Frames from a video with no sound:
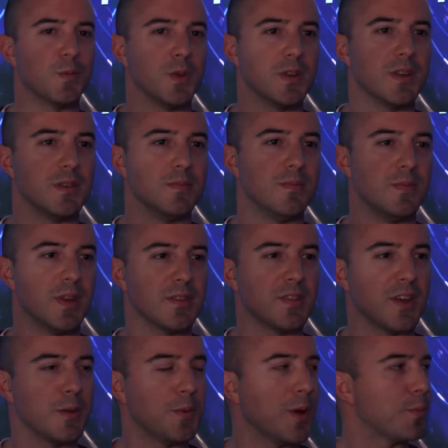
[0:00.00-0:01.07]
really
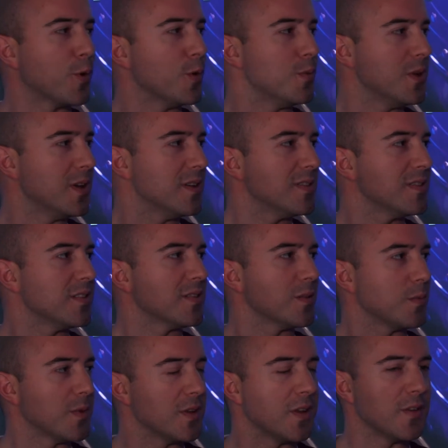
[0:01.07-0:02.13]
excited about Probius and
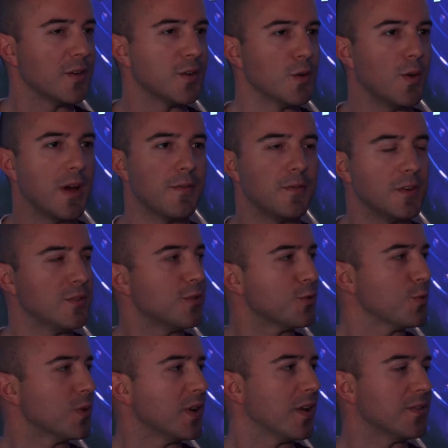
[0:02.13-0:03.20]
some of the other UI
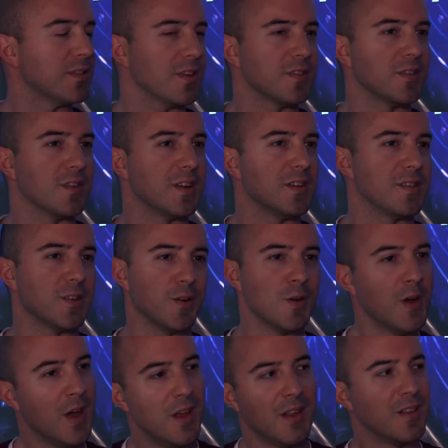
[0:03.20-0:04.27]
features we announced yesterday, so
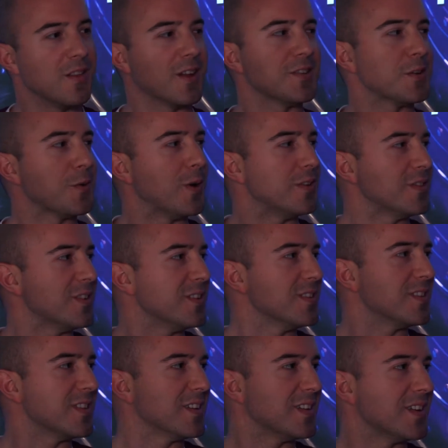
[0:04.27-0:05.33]
lots of
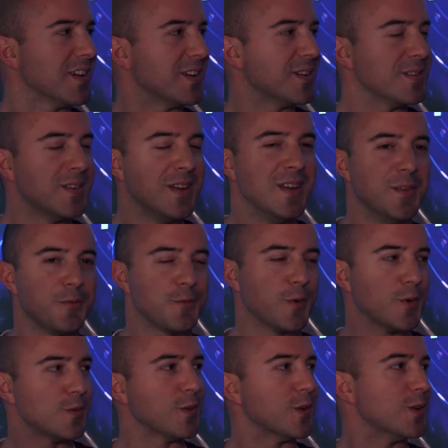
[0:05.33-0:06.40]
questions and
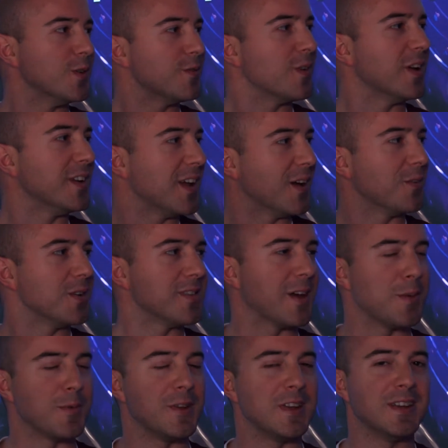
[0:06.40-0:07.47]
fervor to find out what's
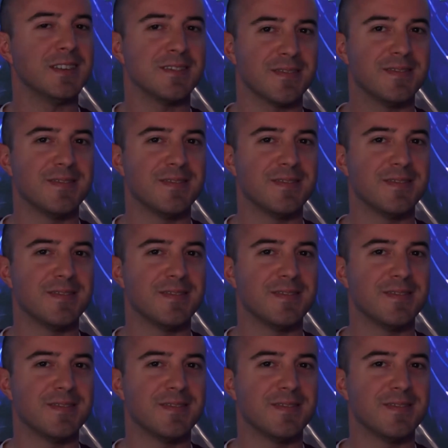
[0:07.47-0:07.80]
happening.